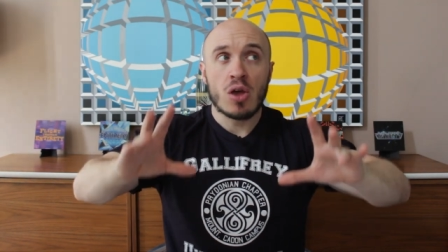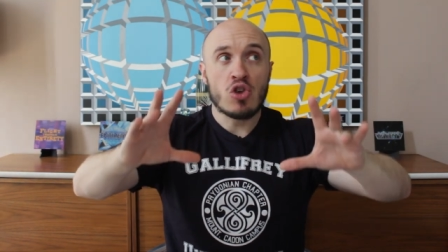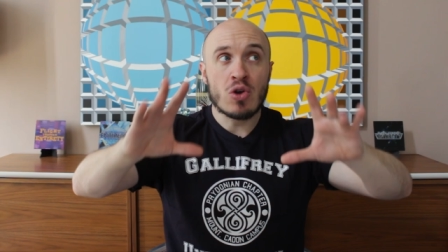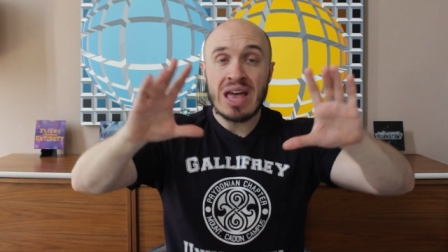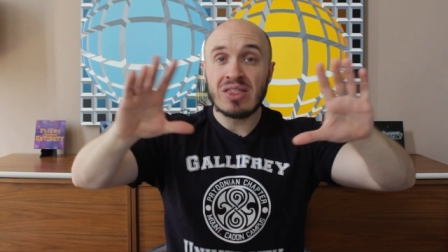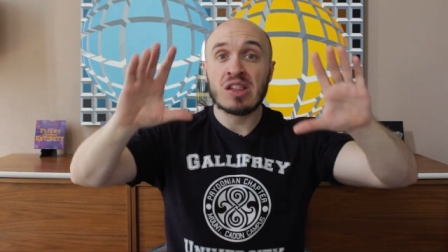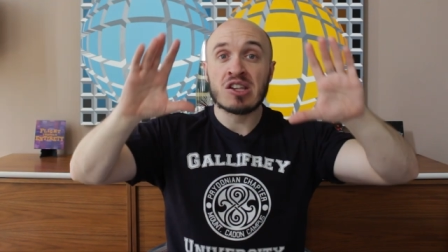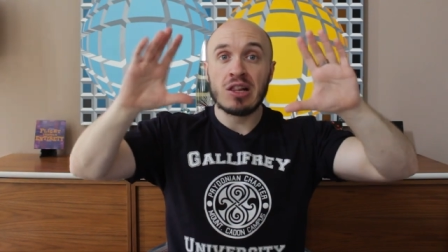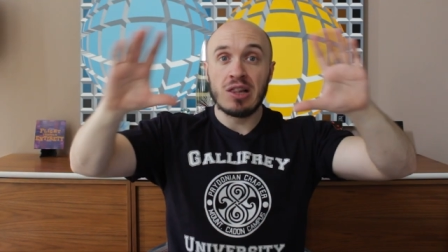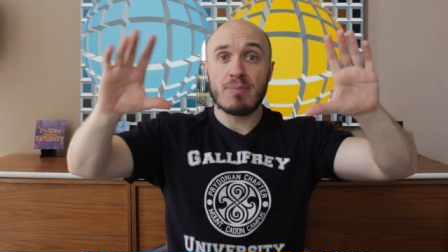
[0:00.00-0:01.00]
you get
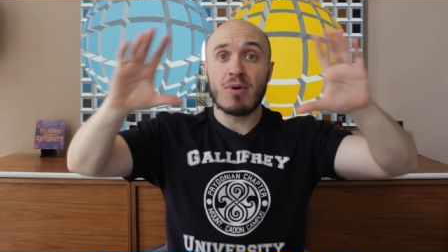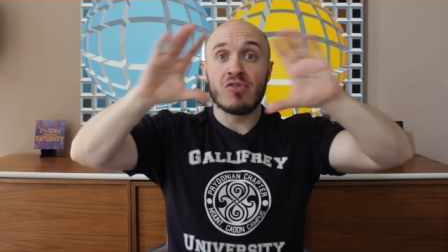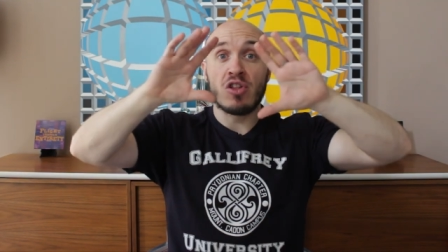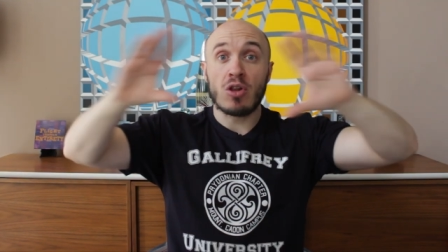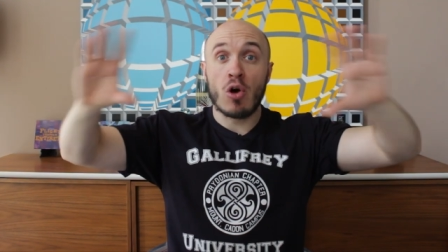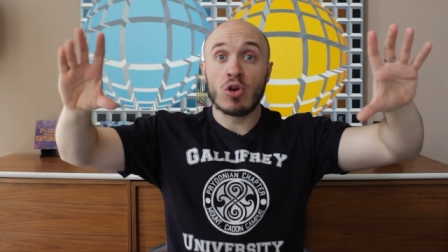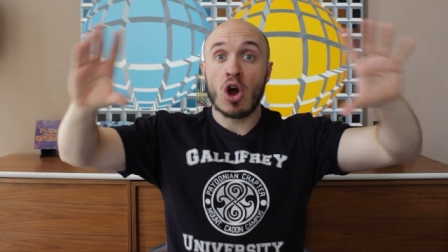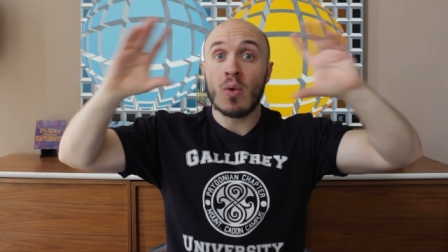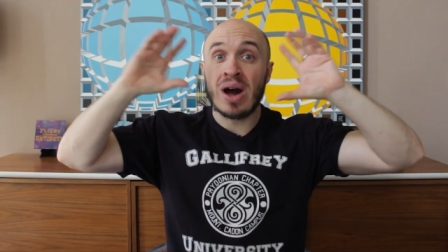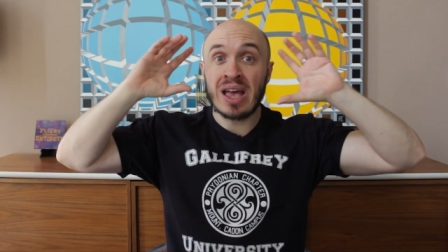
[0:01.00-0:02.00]
this clip of the
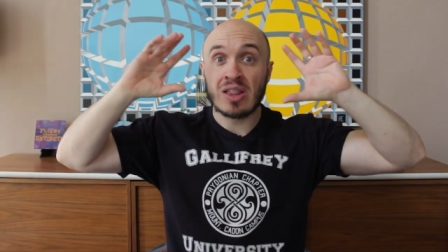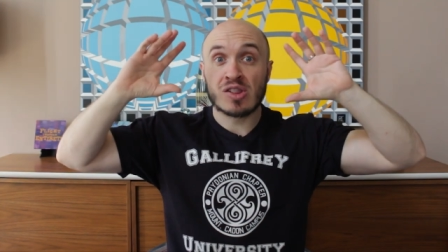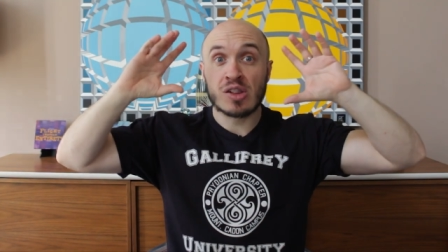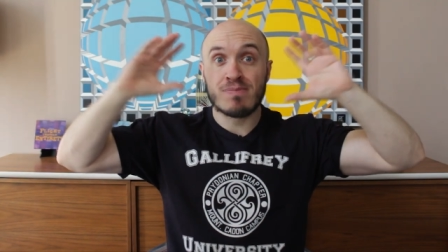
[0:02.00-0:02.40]
logo against